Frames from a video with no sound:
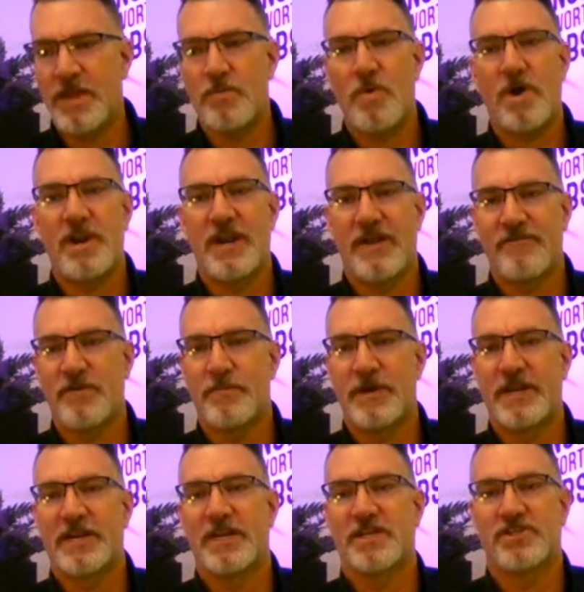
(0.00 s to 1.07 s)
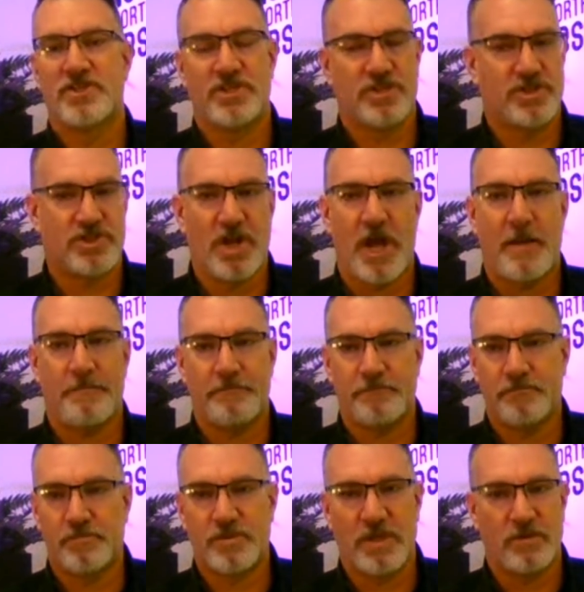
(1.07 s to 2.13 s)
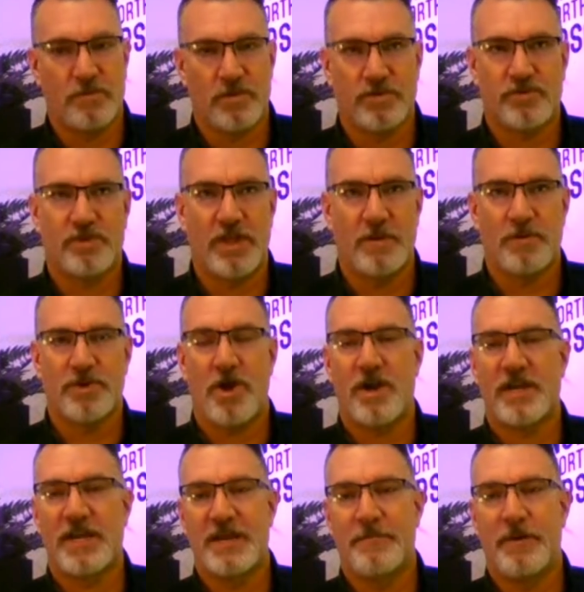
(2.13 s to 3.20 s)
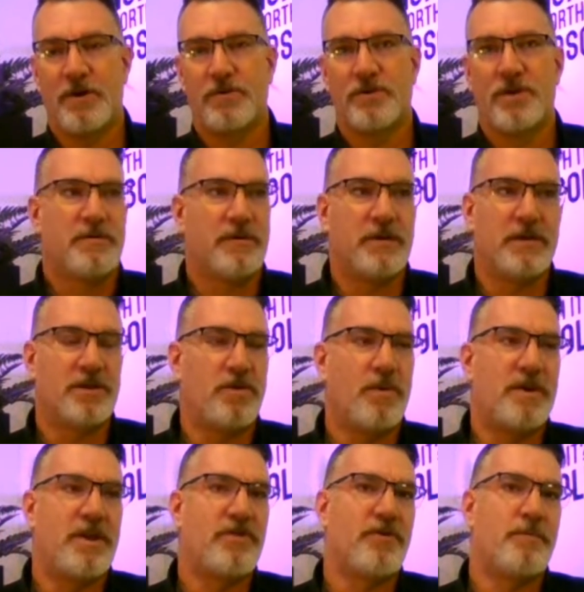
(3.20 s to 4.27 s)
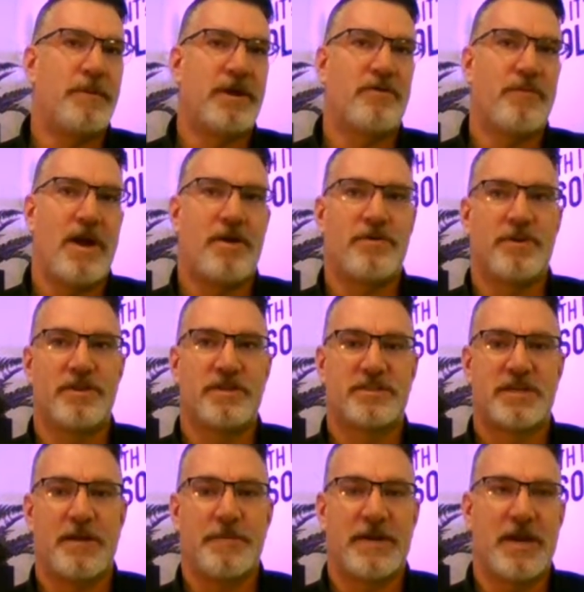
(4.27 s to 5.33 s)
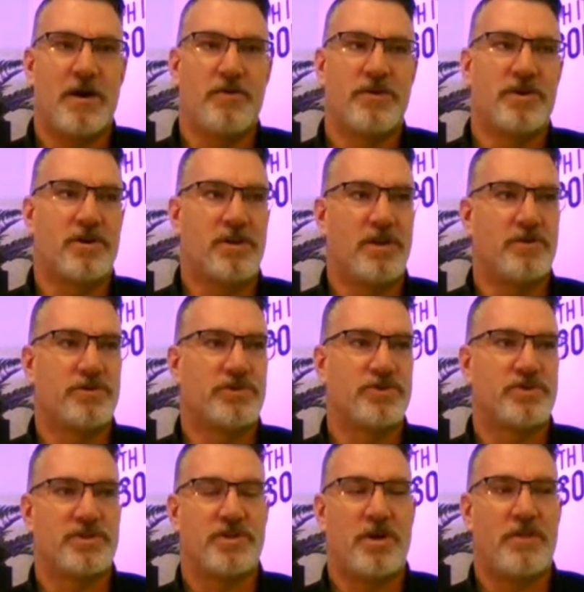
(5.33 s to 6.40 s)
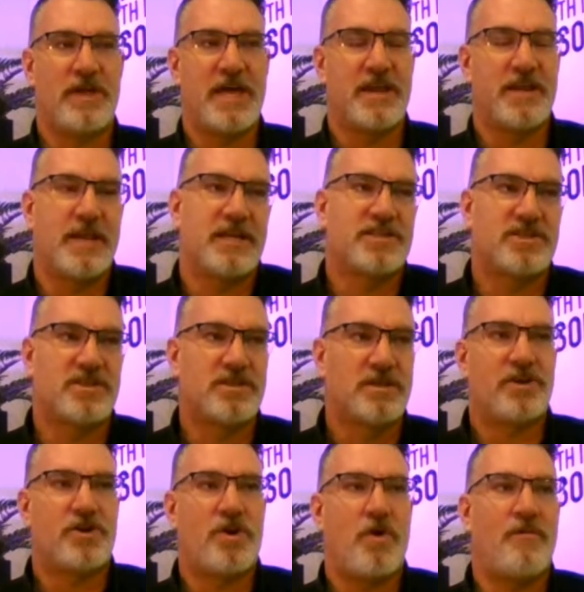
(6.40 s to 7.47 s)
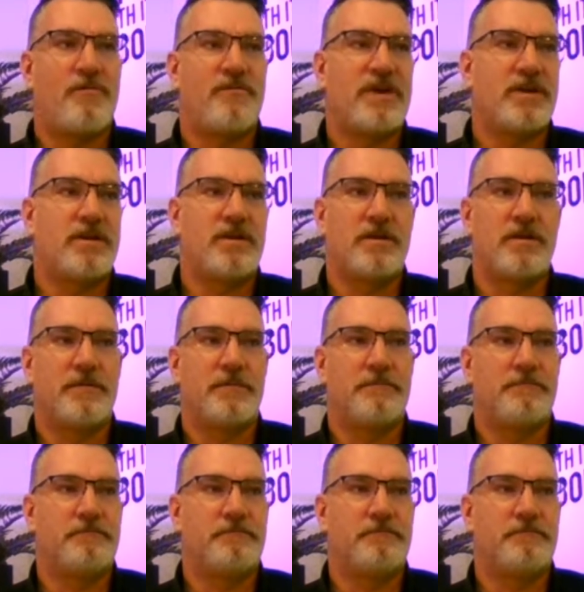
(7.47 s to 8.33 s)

They wanted everybody to just stop they were they were talking about you know another big round of this coming out and closures and all that and that's covid